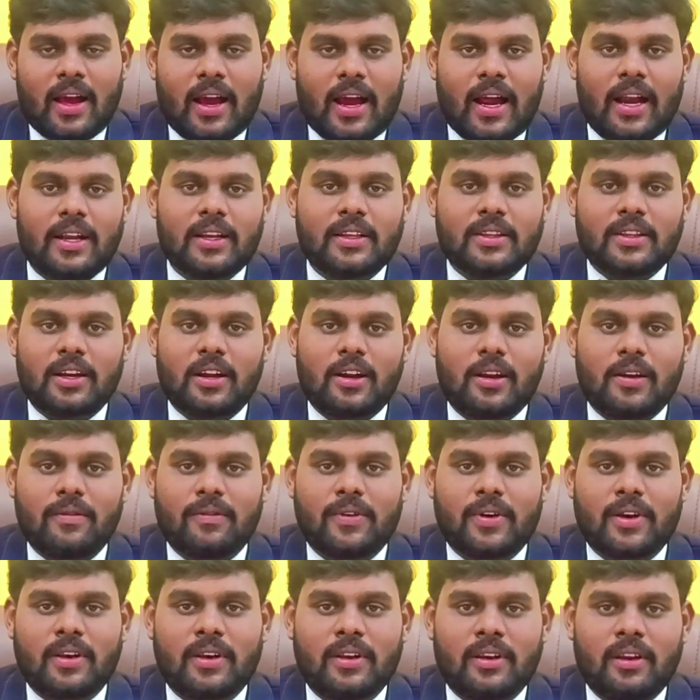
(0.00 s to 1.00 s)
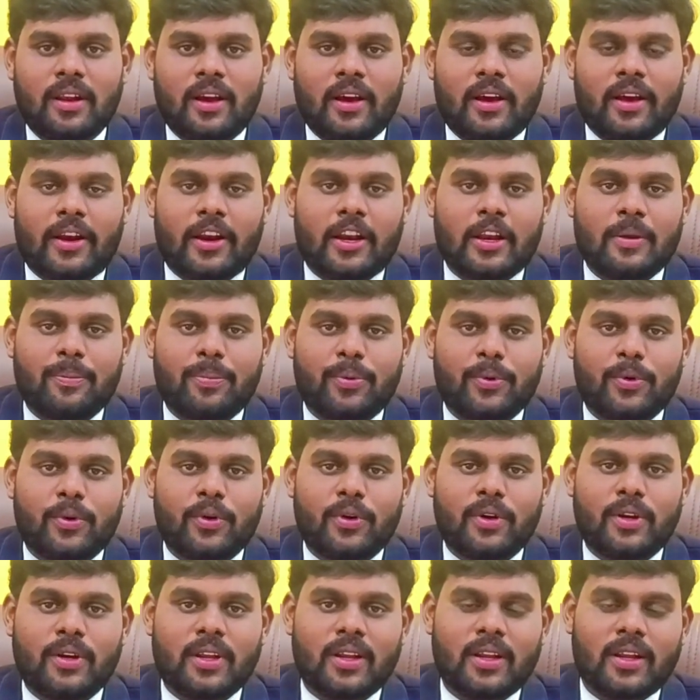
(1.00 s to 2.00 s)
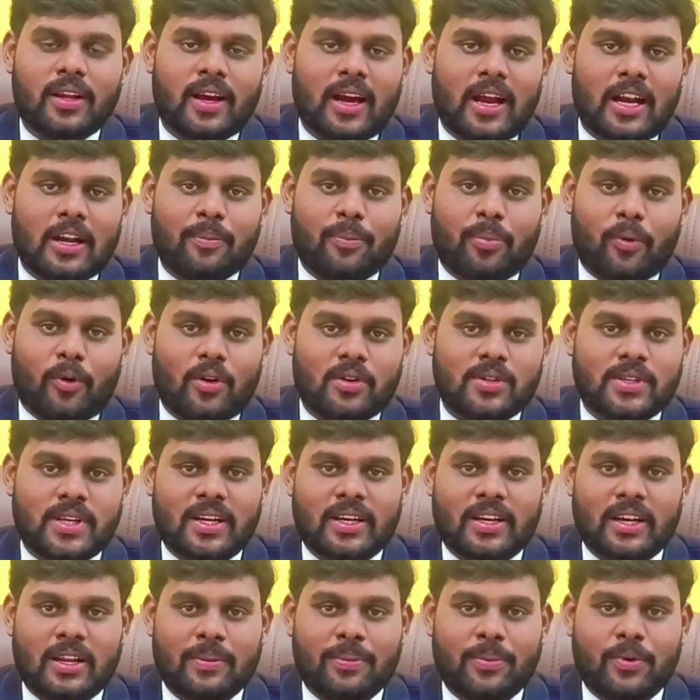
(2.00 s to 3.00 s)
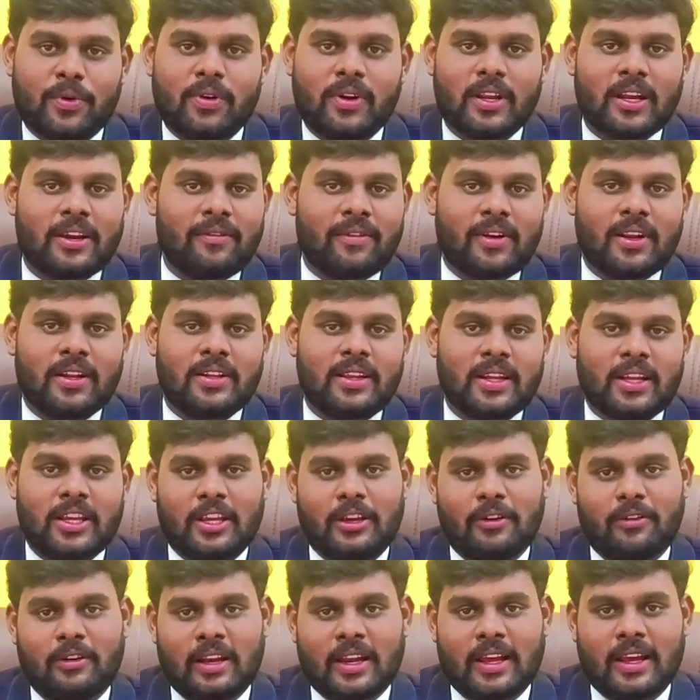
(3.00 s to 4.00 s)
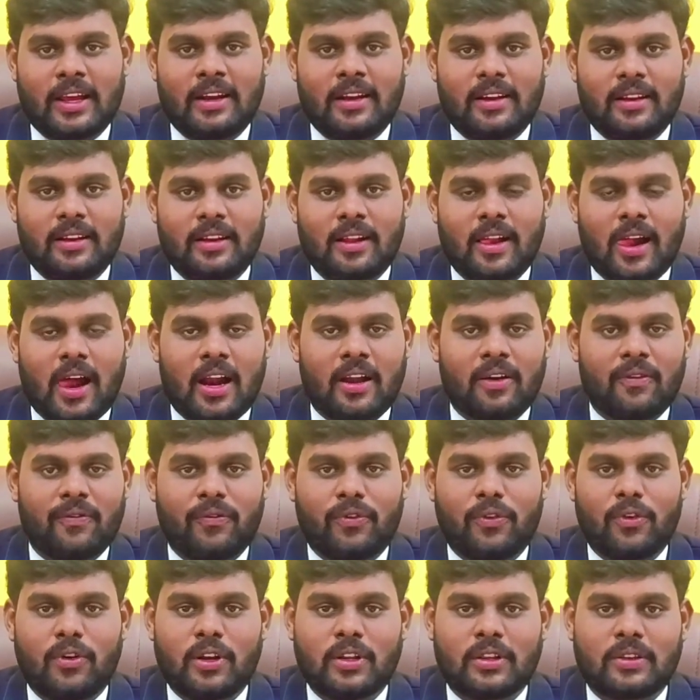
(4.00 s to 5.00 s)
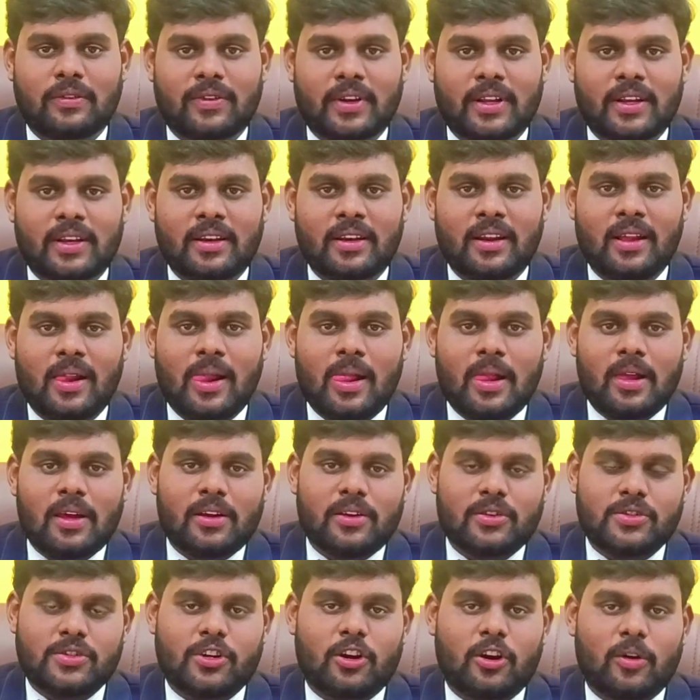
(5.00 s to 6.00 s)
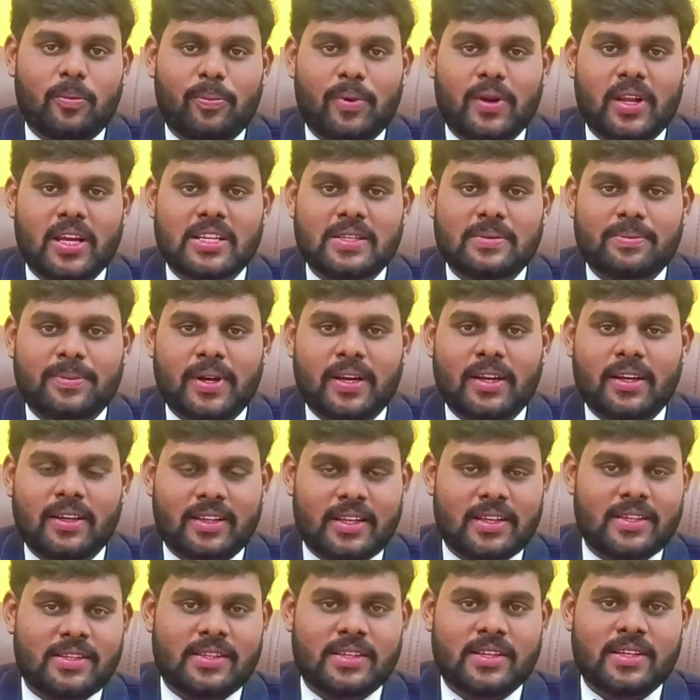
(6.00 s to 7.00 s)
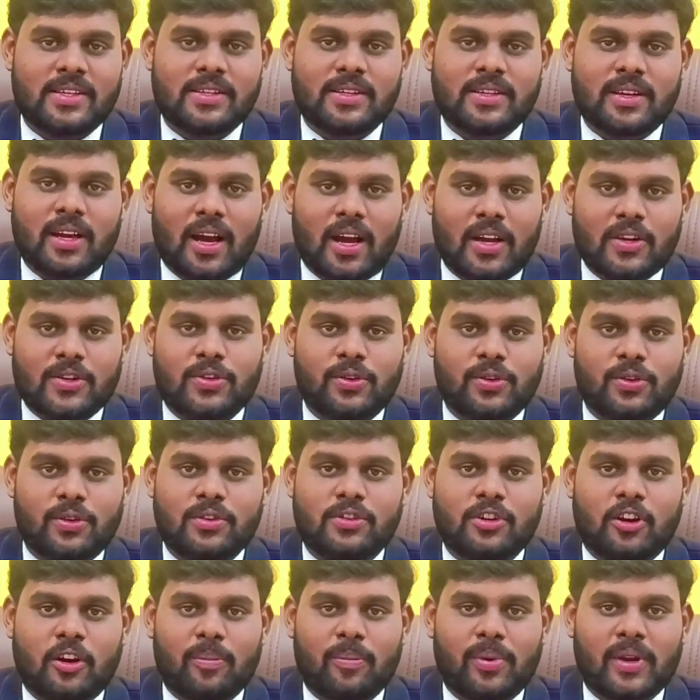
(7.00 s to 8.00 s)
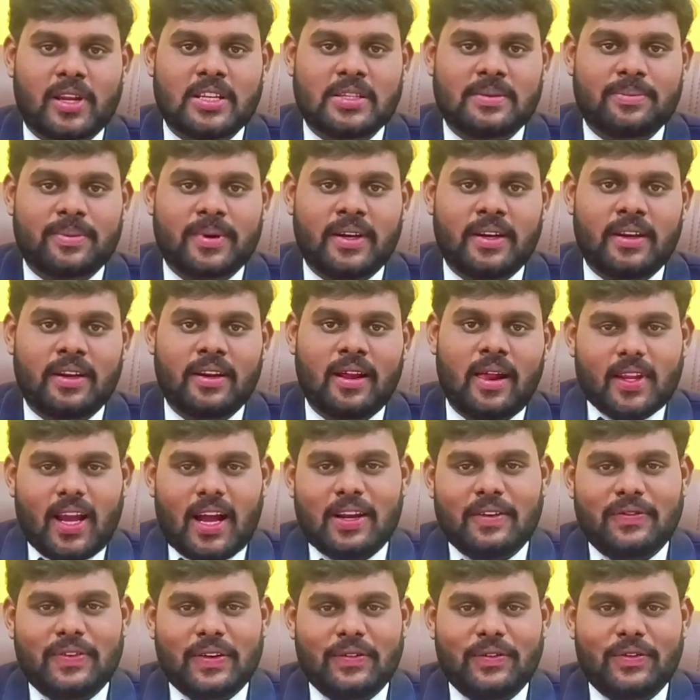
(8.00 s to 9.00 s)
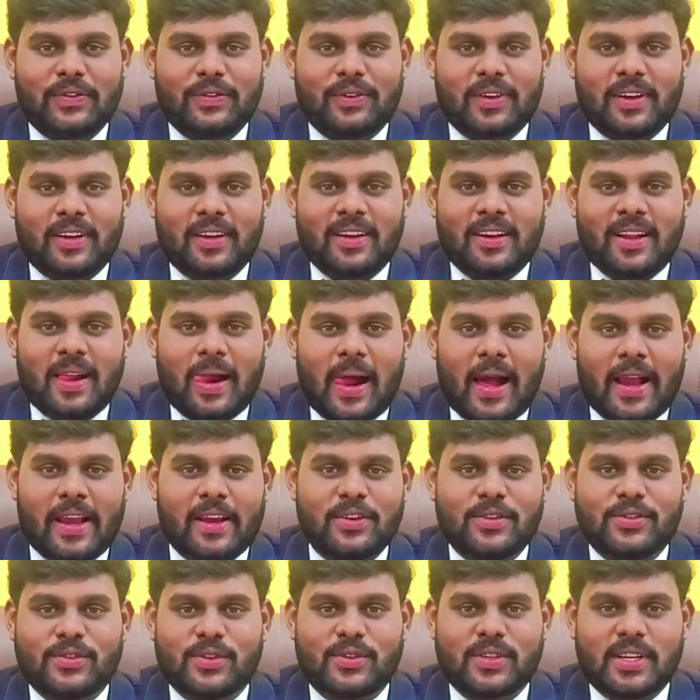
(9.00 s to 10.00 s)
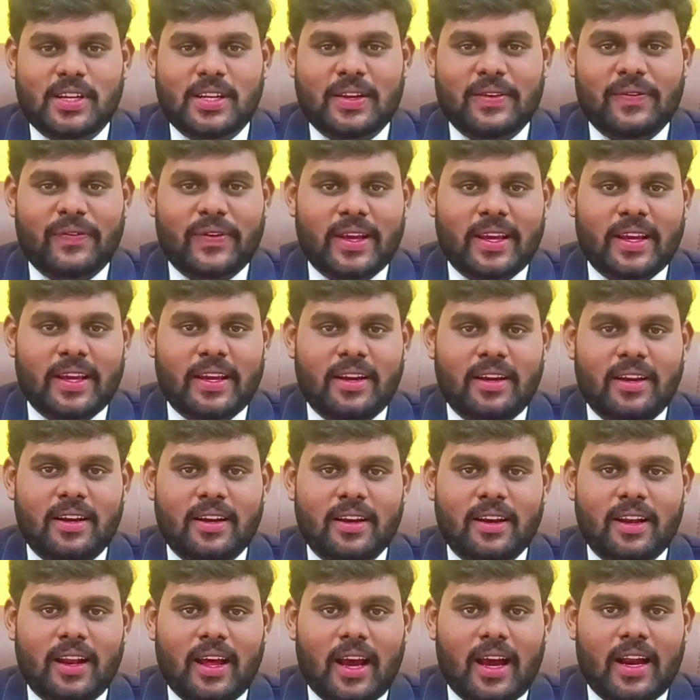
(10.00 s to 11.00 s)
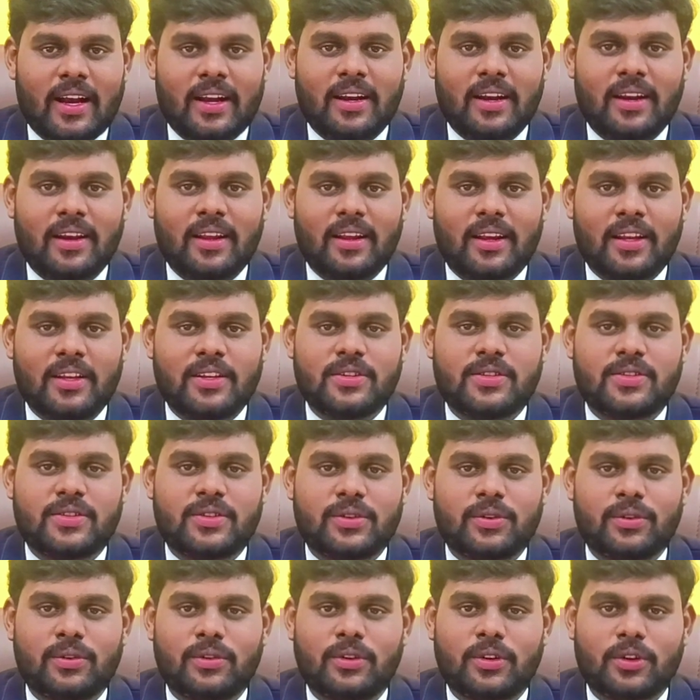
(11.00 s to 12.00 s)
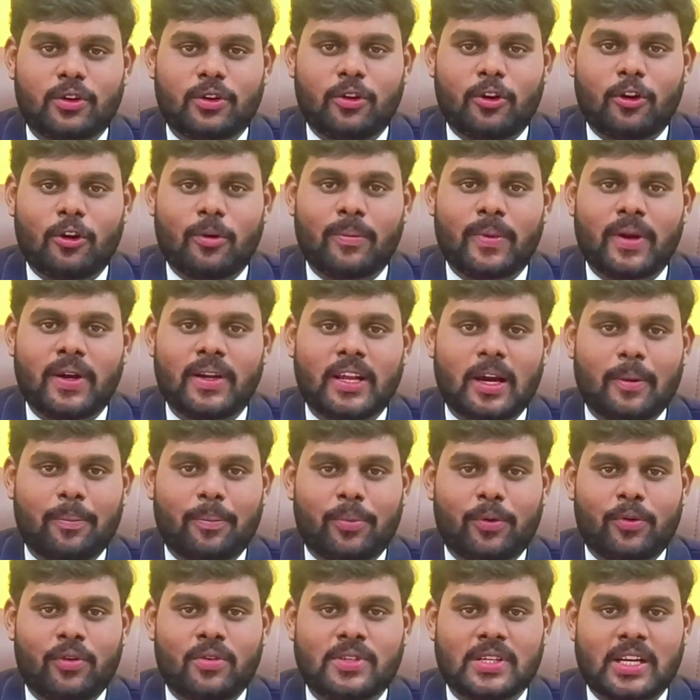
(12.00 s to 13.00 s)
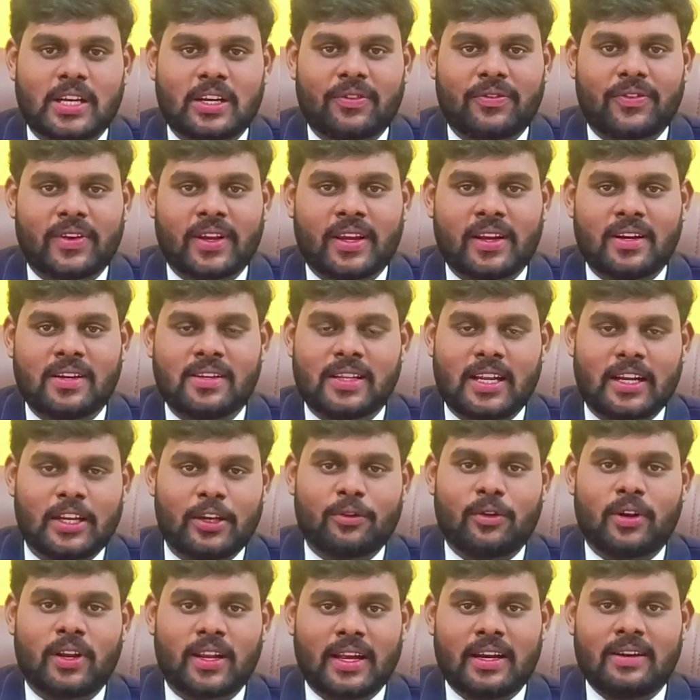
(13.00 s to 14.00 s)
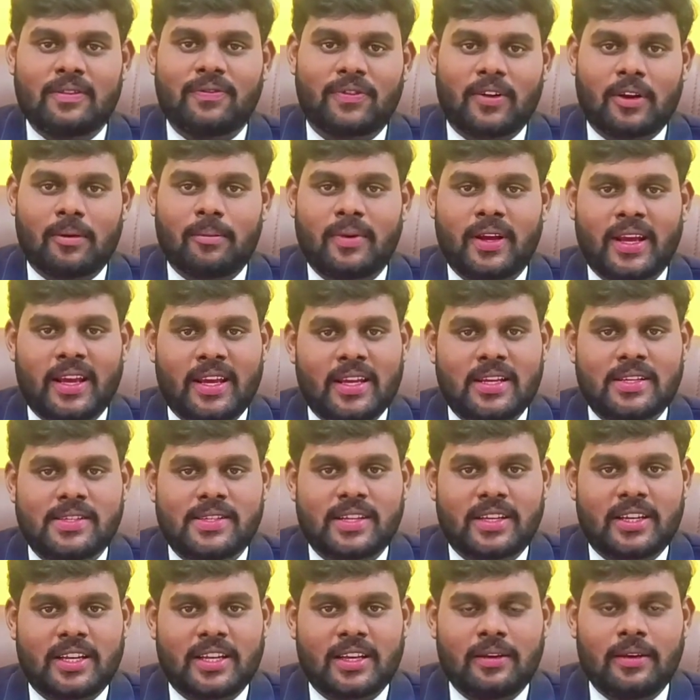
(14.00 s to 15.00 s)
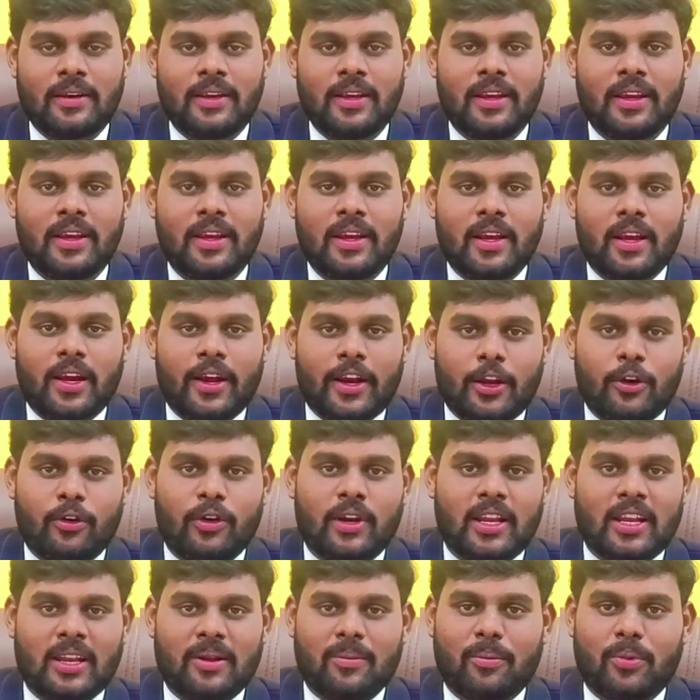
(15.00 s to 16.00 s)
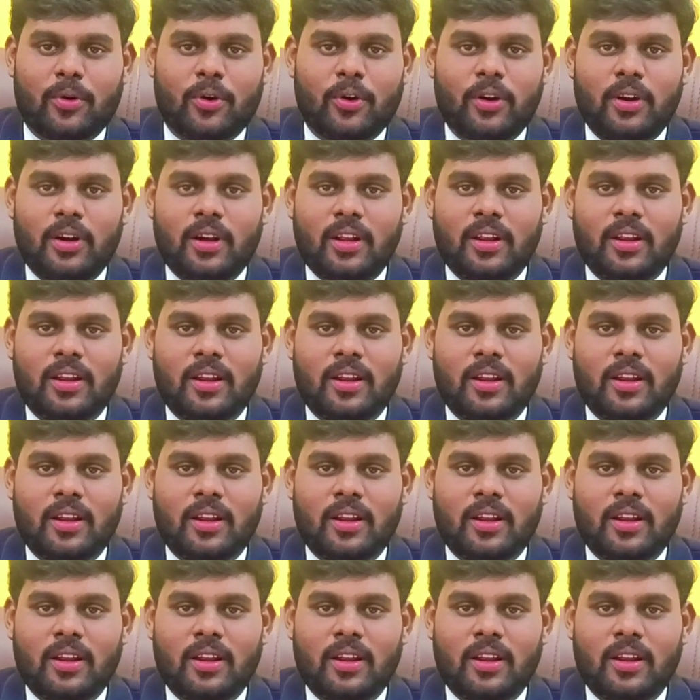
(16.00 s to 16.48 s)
And third one, report and project report, everything you will get. And fourth one, job placement, this is assured job placement. And fifth one, ISO certificate and institute government approved certificate that you will get from AICTE New Delhi board.